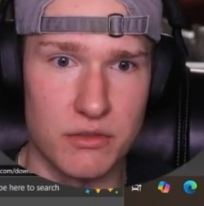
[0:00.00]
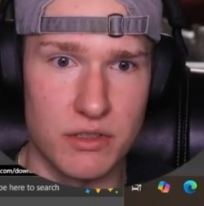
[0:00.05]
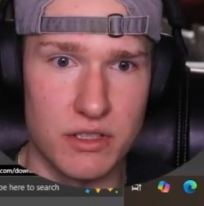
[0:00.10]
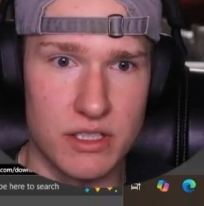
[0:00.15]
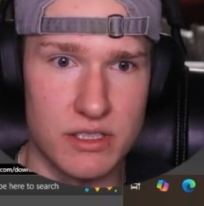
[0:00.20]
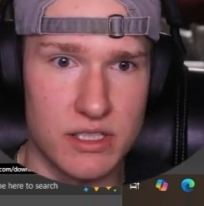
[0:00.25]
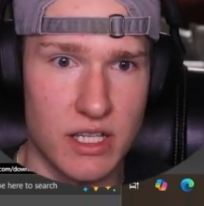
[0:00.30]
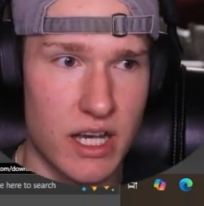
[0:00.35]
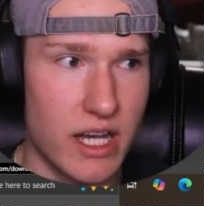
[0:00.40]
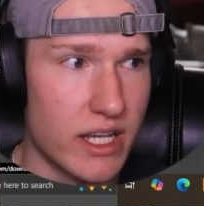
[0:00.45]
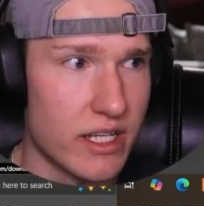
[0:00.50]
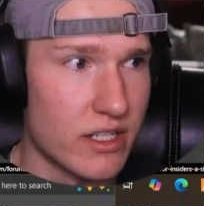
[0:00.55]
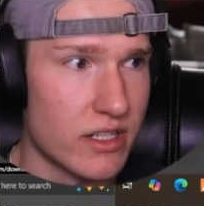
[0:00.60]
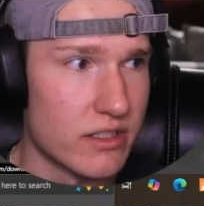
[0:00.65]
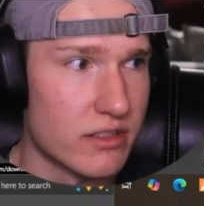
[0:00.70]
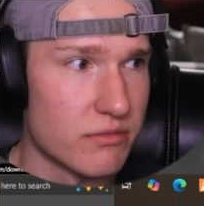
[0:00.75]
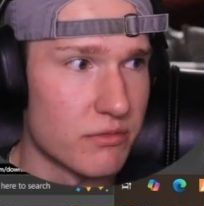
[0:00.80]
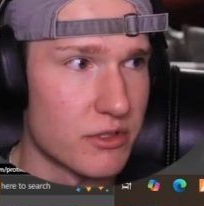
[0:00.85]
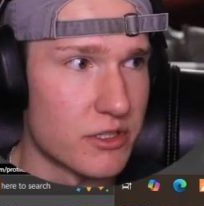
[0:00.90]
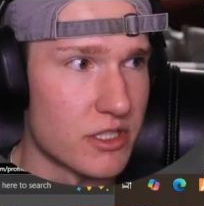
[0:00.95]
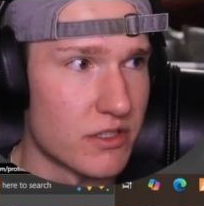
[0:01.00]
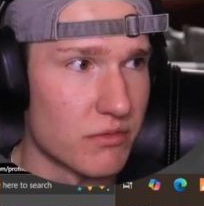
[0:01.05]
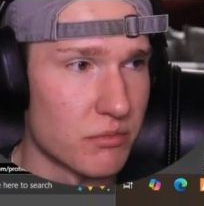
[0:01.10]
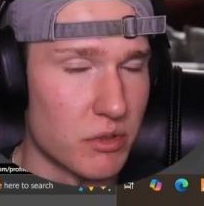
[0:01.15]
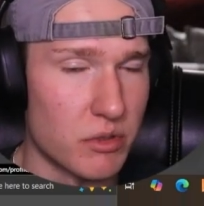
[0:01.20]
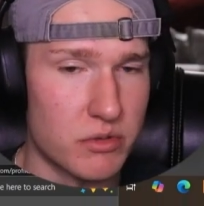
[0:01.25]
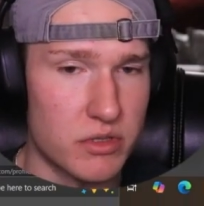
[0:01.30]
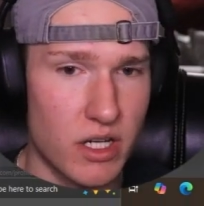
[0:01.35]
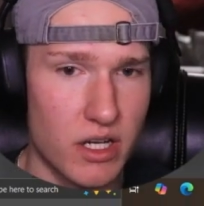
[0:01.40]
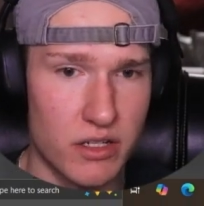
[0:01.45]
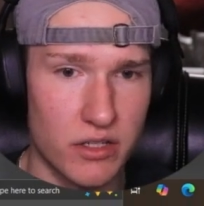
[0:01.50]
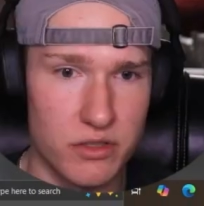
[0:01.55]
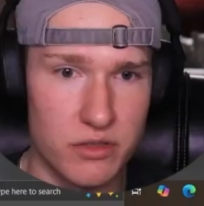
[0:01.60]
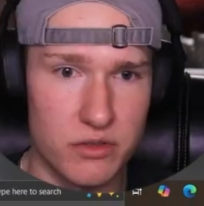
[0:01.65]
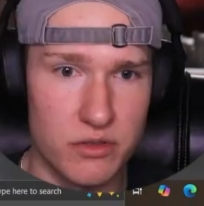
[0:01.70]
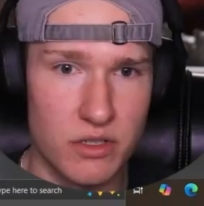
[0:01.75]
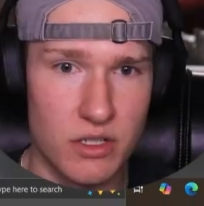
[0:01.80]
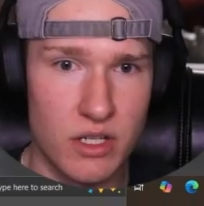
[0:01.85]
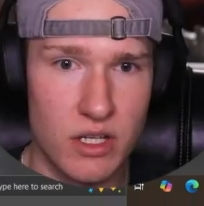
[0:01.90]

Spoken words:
this Ion, which is from Otaku.